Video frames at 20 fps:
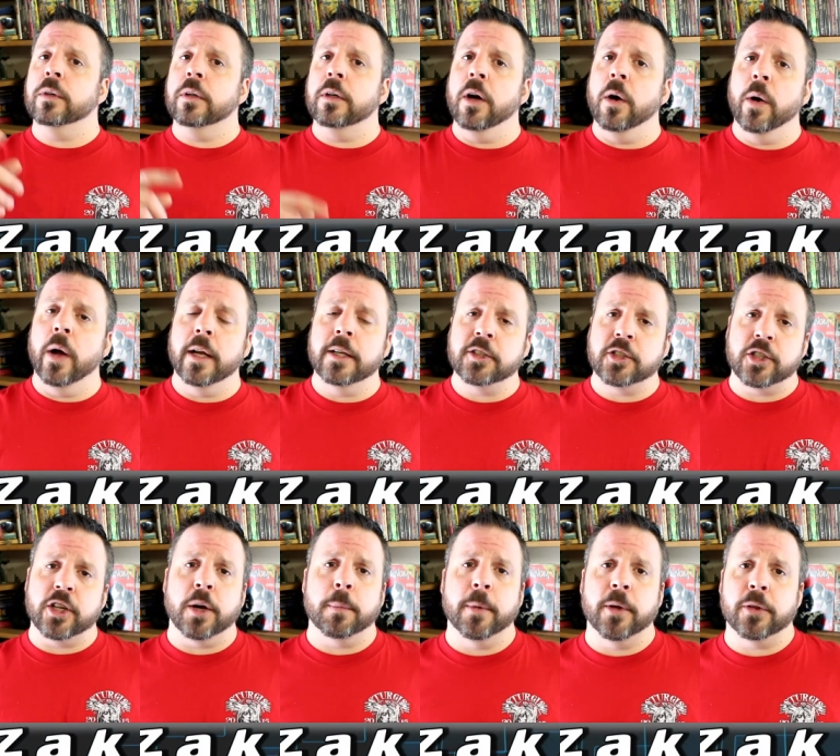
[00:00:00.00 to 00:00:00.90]
go ahead and
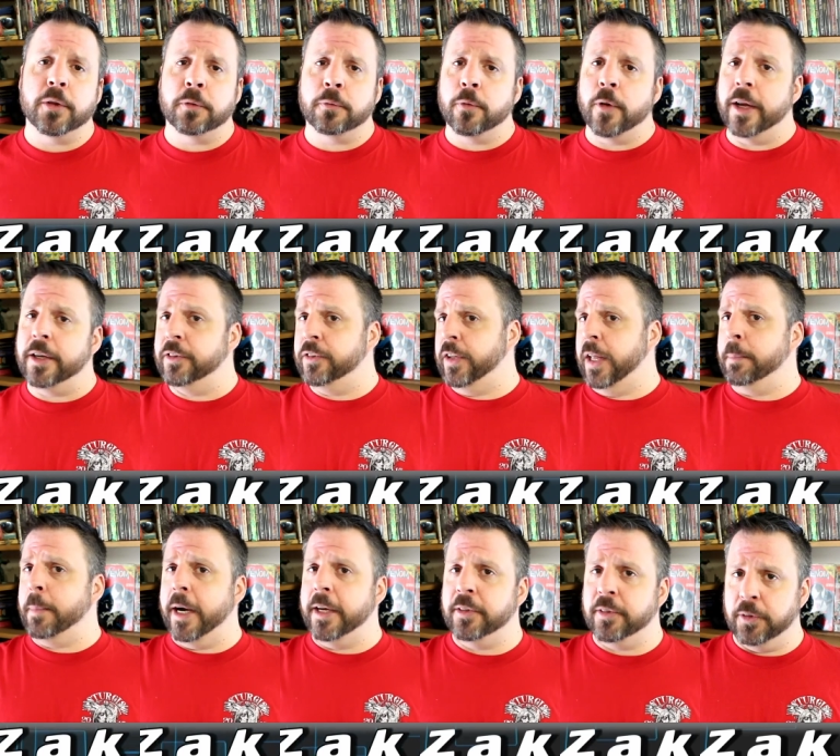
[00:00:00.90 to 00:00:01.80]
share me with your friends. They
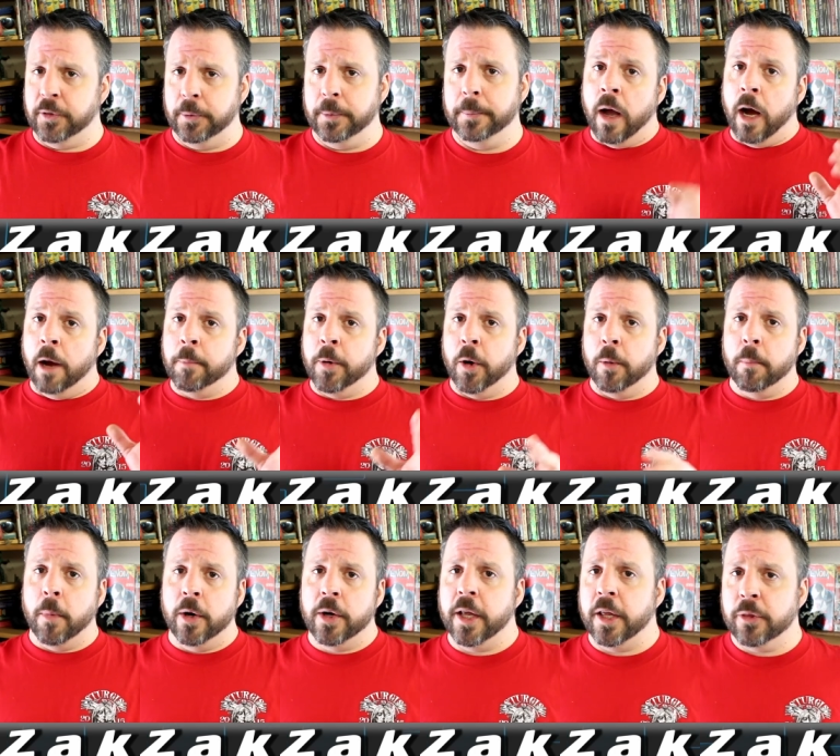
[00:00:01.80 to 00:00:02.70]
might too. I'm here
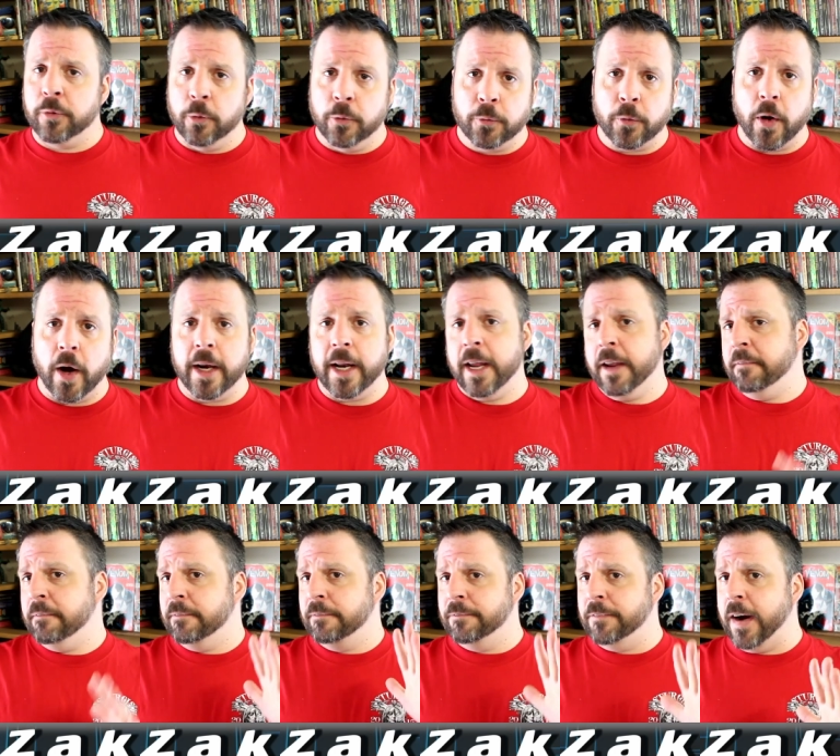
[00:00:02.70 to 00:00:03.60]
Monday through
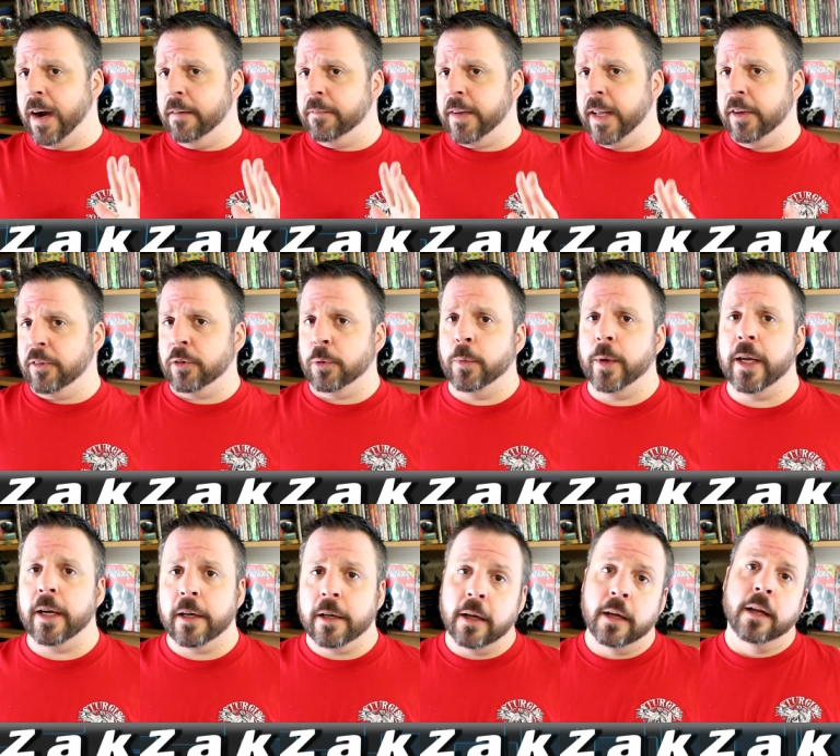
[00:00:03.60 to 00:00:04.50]
Friday, five days a
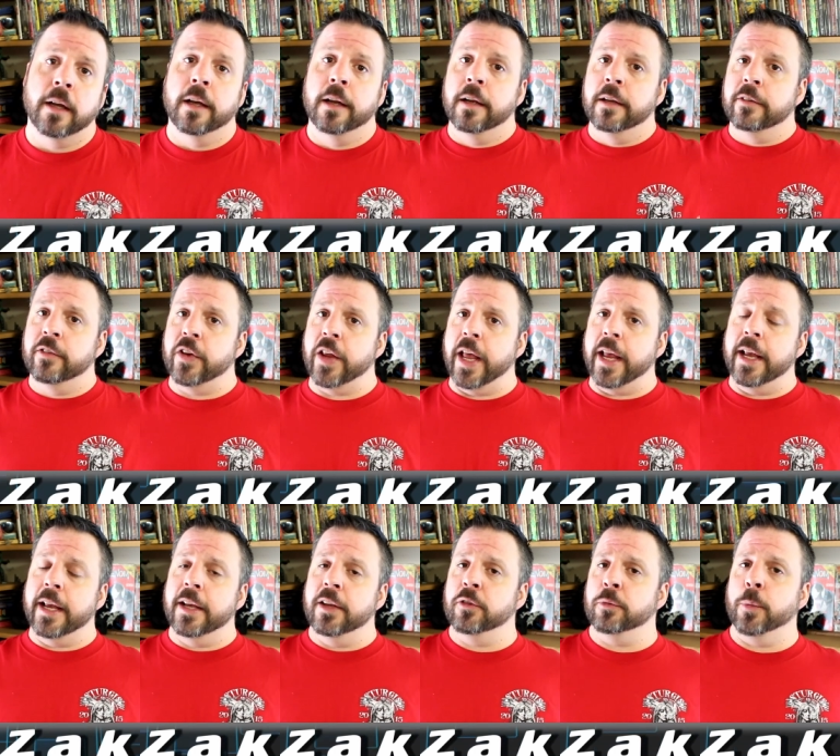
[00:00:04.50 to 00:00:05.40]
week. Today
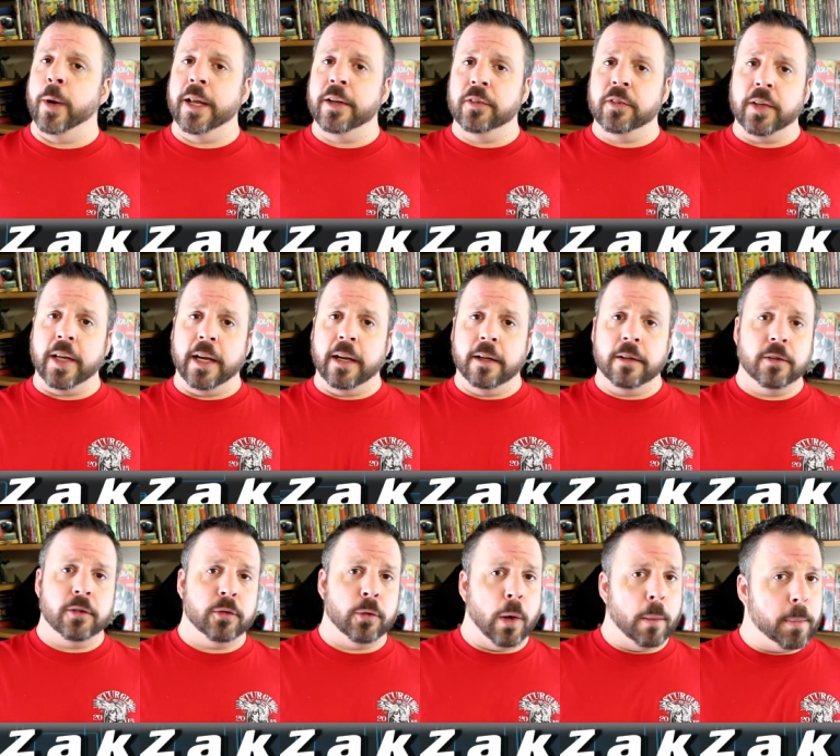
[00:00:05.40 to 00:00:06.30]
is Wednesday,
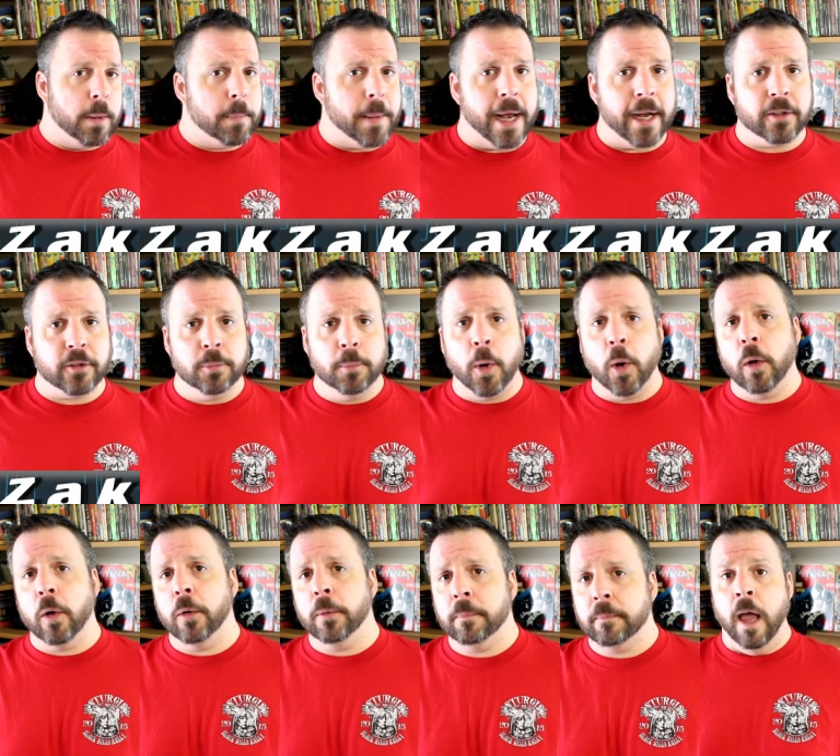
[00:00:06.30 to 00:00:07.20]
so I'll be back
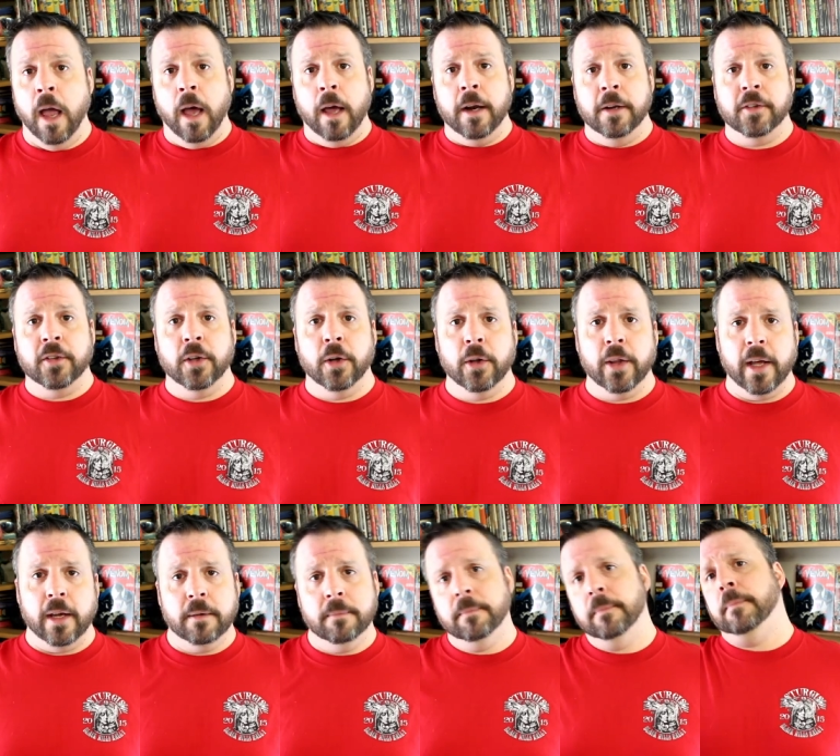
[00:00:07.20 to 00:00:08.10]
tomorrow. And until
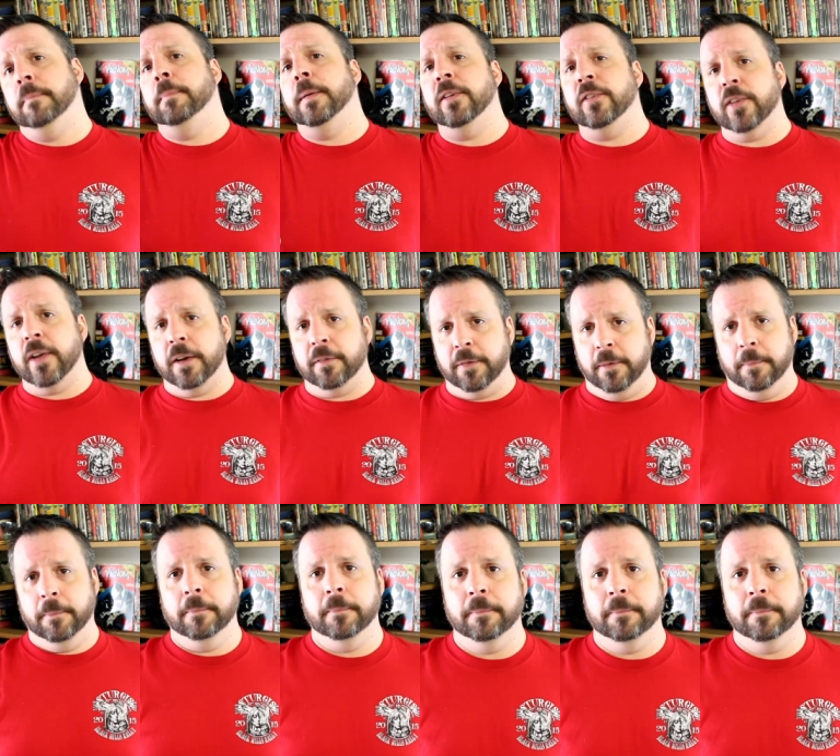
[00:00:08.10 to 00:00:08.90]
then, be safe.